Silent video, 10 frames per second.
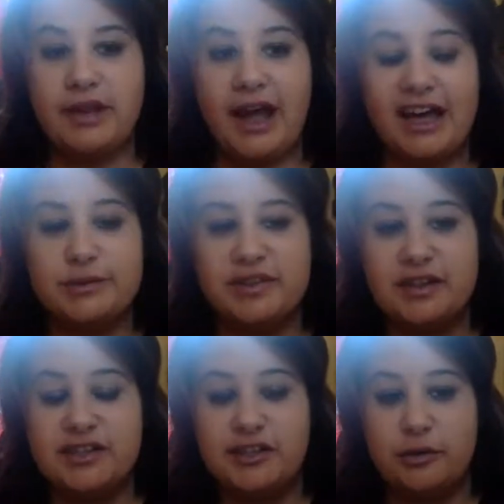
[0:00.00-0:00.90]
As
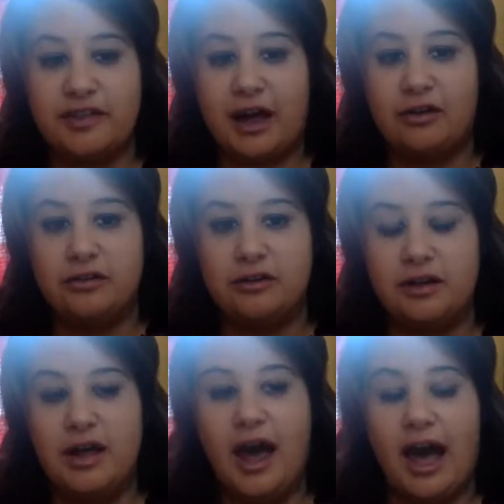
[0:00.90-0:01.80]
within, so without.
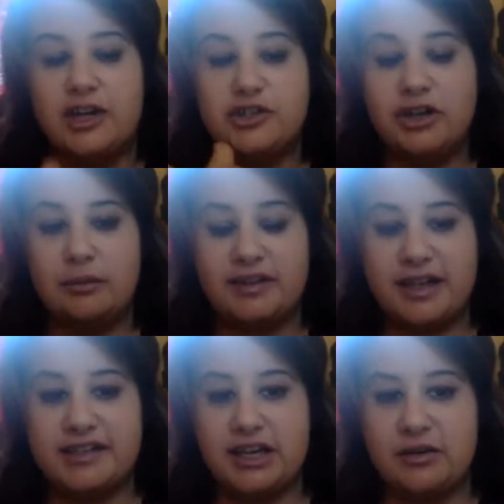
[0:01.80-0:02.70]
As you come to
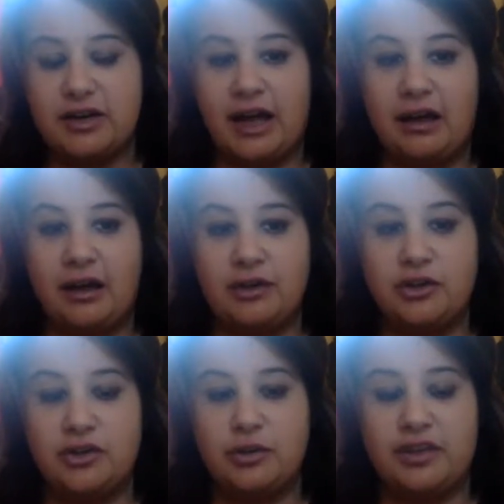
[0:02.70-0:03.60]
that sacred
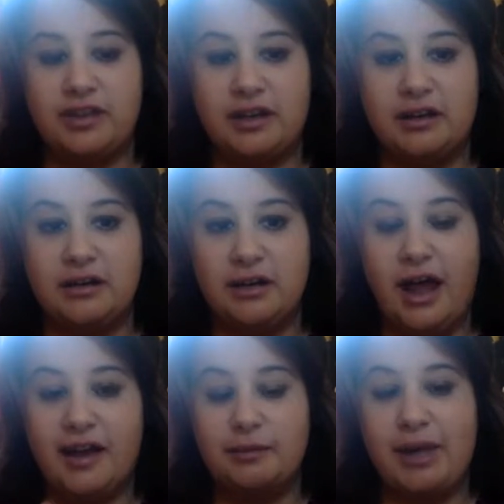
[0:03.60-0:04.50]
union within
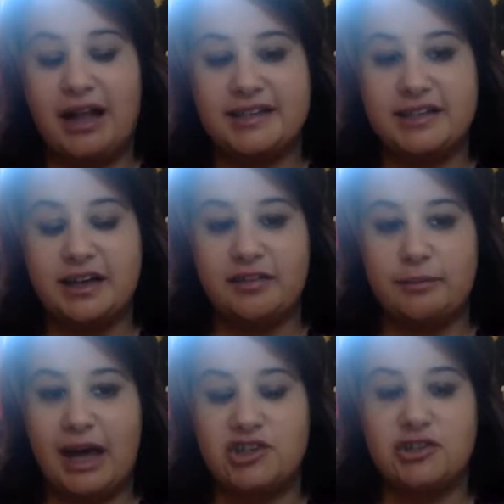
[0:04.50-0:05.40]
and the balancing of the
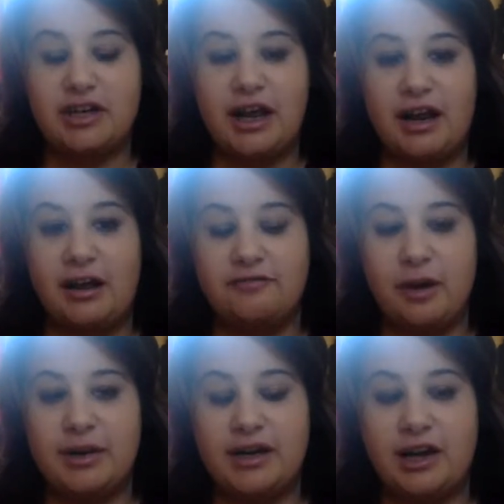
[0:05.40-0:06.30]
masculine and
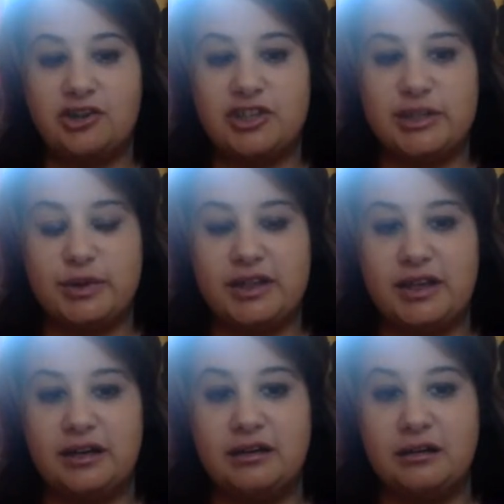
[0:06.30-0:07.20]
feminine energies
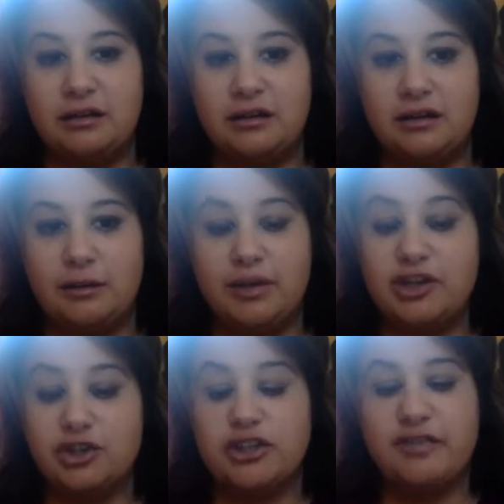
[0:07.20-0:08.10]
within,
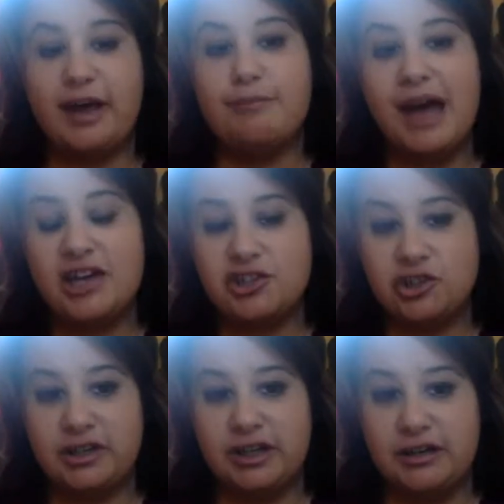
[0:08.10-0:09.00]
because your divine
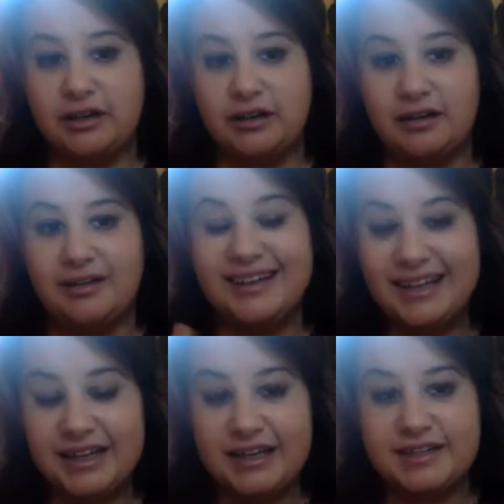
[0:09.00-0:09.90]
masculine
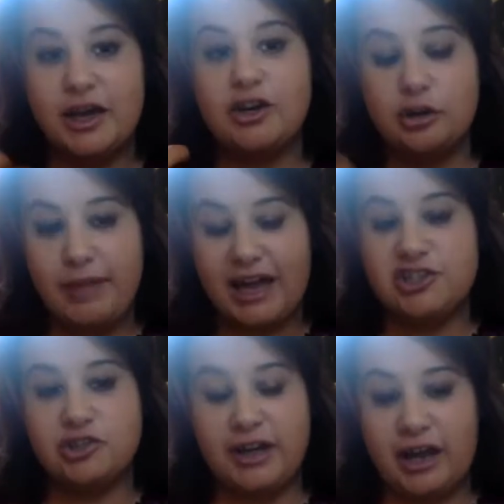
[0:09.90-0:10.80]
is your
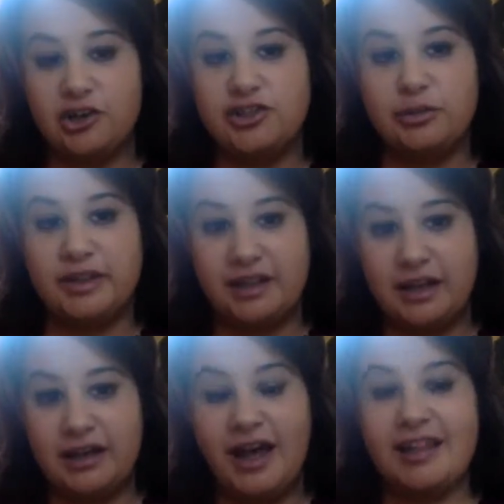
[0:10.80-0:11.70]
masculine energy
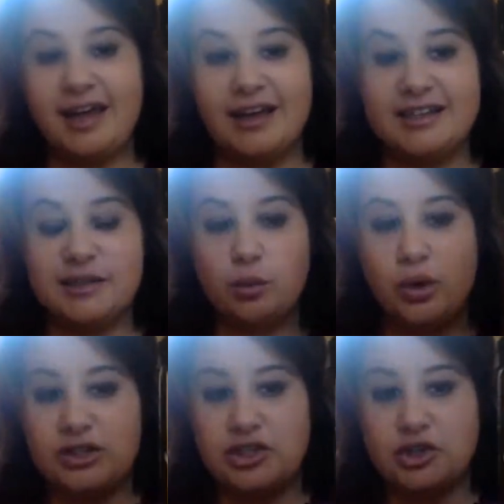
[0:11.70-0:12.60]
within. That is the
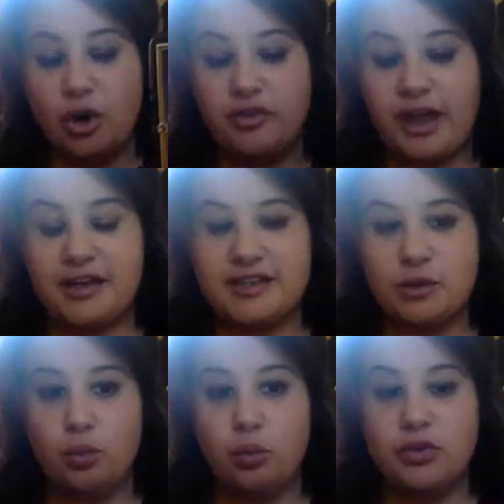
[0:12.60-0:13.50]
one soul. That is
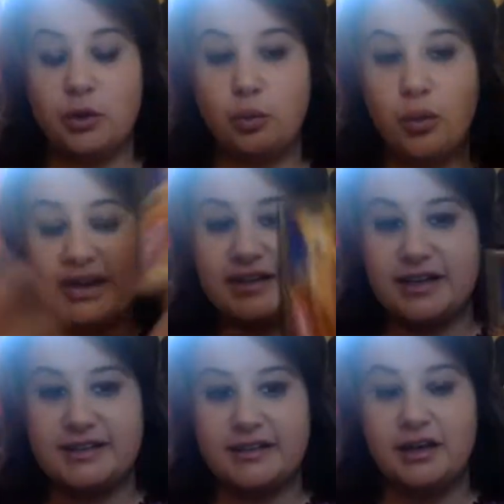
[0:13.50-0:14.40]
the
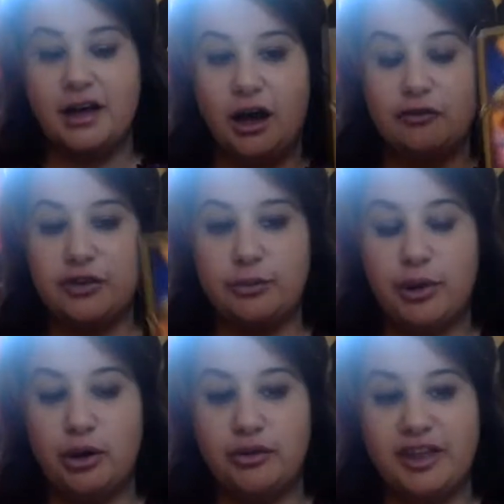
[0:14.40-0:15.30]
oneness of you
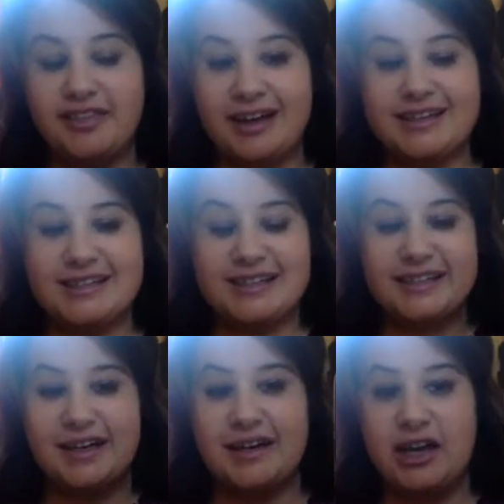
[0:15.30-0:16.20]
both. That is this
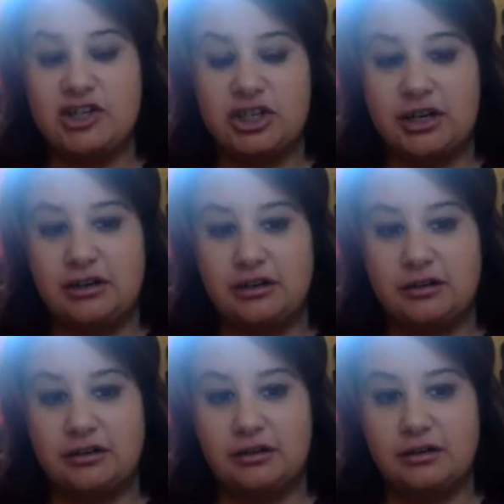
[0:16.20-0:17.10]
connection.
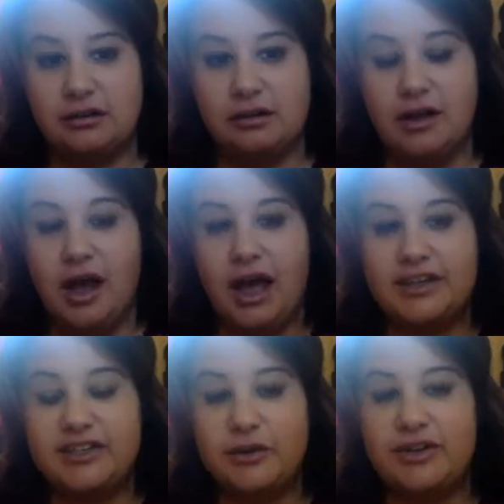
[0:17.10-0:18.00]

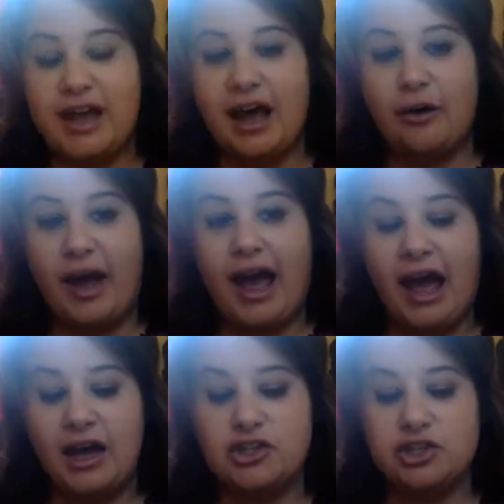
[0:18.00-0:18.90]
And so now,
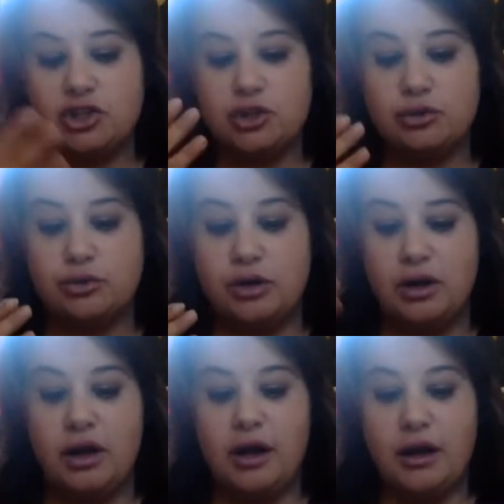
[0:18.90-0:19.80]
as you
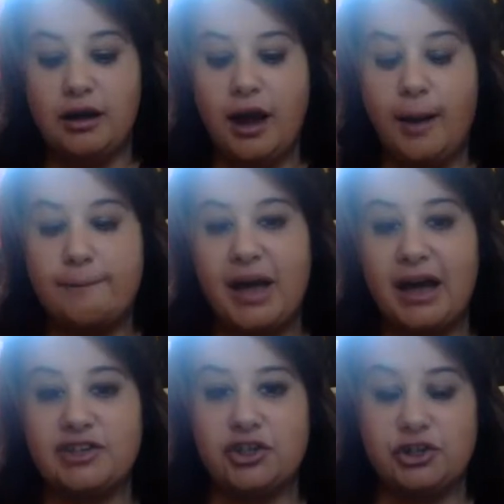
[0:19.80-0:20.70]
come
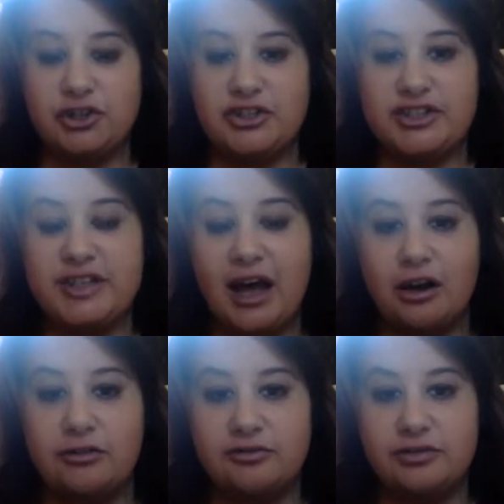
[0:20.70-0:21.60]
back to
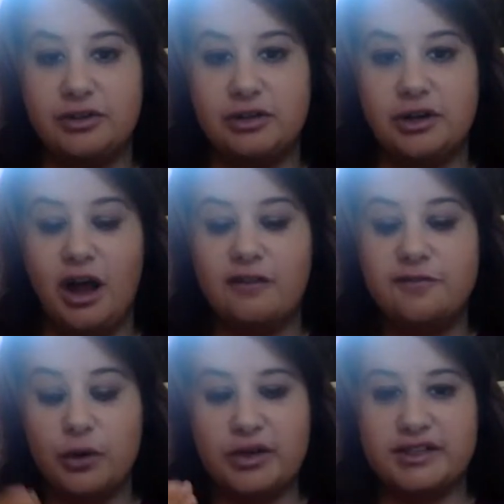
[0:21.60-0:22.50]
yourself,
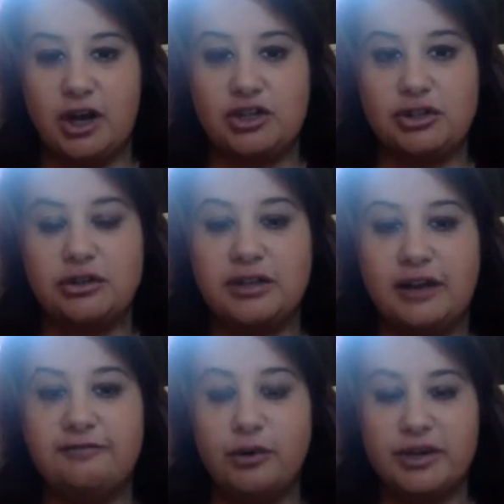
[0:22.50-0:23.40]
focus on your
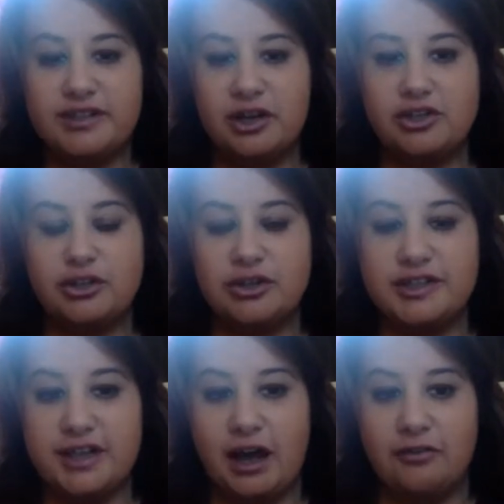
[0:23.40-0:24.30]
life, focus on
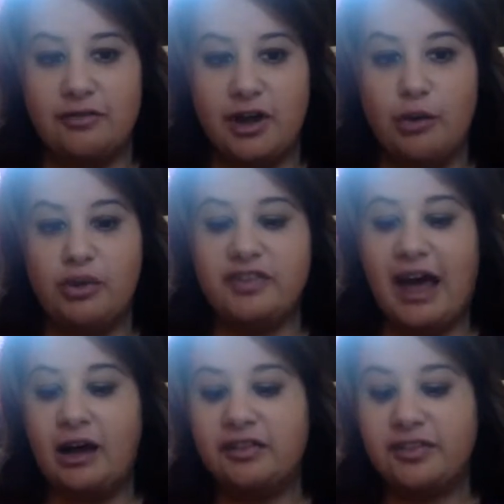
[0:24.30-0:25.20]
yourself
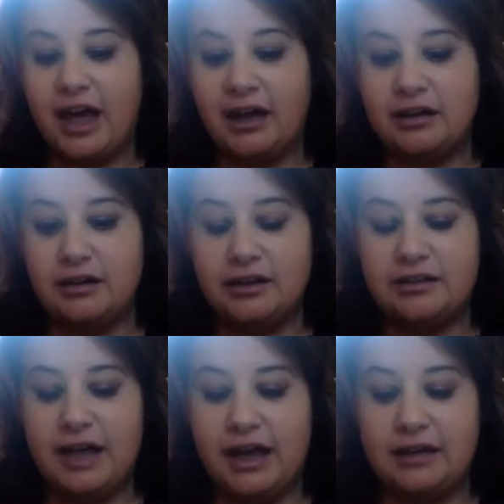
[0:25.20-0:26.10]
without that
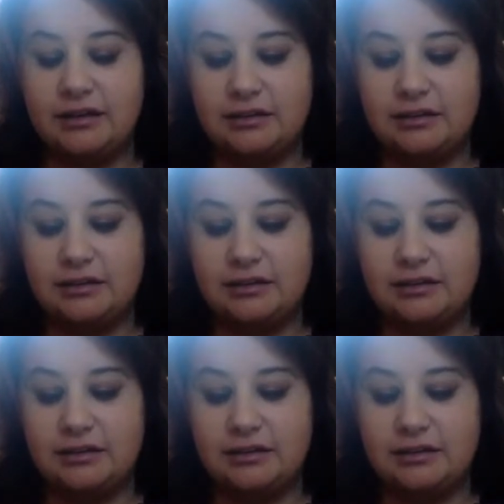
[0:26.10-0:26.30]
I